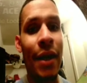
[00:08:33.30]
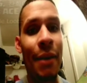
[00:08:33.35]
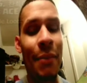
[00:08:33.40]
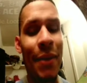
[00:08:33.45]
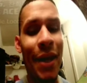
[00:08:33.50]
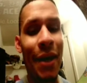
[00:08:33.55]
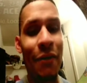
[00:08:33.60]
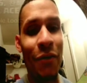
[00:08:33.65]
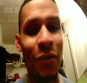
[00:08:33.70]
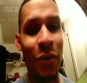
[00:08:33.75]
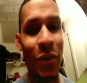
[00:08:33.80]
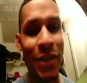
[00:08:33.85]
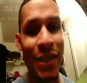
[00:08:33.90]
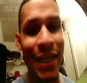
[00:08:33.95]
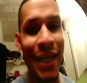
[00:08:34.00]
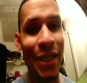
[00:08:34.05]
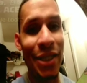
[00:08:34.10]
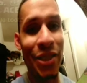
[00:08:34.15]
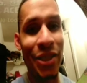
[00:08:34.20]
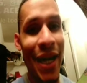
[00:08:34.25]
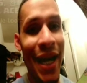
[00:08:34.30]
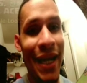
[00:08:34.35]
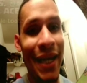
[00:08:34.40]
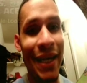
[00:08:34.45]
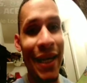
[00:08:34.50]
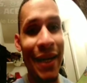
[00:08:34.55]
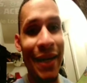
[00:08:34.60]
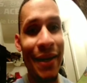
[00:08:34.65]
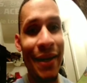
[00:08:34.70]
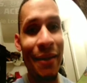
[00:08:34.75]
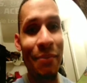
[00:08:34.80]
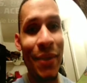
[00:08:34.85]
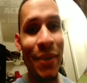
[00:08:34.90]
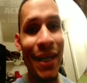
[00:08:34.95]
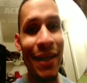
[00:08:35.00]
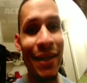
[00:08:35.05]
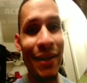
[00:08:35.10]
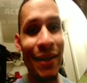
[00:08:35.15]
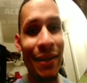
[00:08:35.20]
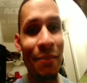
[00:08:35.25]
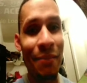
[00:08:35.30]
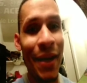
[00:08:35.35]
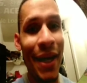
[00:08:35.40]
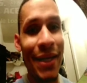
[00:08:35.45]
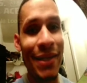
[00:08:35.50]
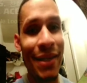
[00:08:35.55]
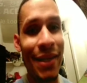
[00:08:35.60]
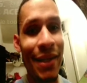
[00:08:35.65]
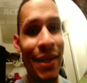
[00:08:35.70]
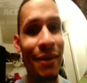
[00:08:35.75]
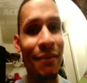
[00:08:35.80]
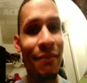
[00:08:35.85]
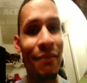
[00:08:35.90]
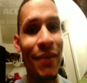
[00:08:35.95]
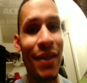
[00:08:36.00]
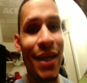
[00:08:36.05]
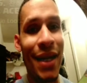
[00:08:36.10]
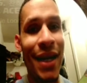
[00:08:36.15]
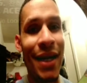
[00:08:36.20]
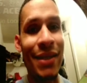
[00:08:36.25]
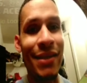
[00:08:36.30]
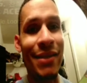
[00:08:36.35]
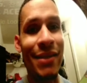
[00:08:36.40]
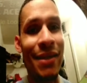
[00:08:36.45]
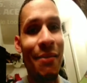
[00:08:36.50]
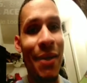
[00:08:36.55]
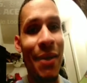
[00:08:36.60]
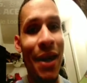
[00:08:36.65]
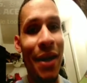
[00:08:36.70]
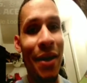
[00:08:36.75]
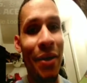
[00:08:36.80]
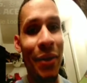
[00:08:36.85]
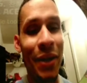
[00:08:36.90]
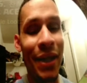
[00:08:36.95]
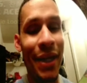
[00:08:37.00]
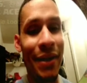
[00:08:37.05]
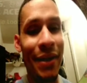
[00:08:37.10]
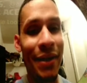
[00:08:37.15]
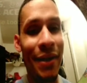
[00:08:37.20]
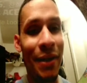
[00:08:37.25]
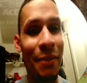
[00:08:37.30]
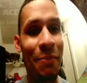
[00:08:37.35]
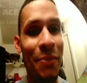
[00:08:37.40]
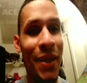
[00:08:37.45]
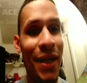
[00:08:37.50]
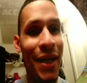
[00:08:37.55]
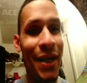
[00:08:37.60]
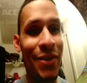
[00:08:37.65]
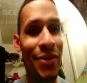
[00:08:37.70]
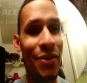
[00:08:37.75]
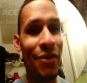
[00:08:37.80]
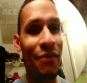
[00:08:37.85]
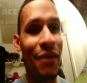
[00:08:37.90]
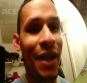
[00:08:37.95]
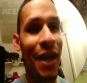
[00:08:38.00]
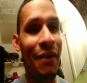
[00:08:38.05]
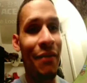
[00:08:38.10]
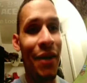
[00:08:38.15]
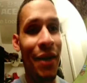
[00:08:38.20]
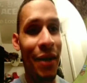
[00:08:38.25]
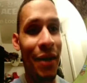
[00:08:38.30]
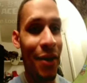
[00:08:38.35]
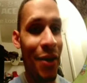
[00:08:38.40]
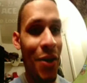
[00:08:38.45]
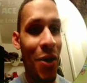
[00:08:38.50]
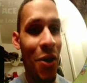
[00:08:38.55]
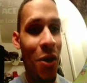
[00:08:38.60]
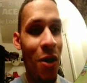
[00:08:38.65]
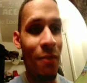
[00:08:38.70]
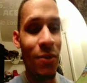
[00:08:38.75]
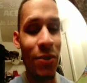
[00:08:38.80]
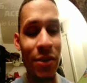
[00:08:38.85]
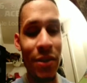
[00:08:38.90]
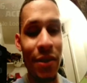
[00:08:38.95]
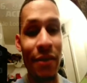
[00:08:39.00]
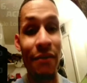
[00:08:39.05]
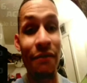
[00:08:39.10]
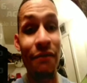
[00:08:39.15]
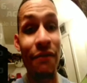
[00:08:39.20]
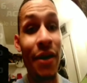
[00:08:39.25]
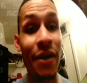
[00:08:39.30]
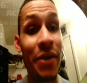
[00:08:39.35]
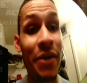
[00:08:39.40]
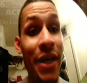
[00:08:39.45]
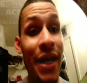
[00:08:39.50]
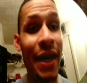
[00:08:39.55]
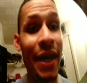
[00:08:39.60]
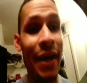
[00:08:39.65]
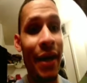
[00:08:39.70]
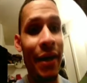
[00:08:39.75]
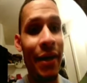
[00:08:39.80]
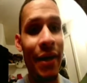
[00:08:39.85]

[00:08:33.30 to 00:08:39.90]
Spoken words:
Now, of course, that dragon ended up being a little pesky. Somehow it ended up surviving almost to the very end.